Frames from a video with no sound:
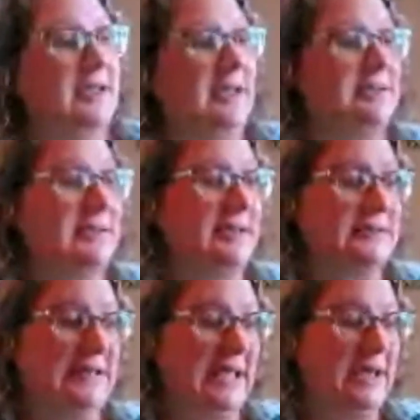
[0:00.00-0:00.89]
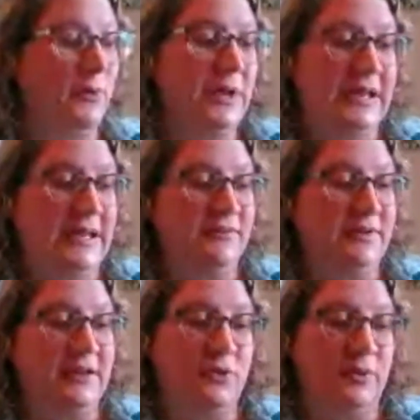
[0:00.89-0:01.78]
It says, late one
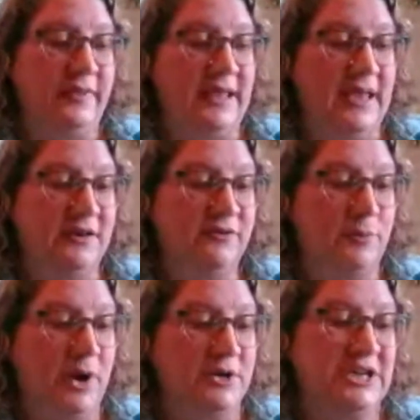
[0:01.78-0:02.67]
evening toward the end of March,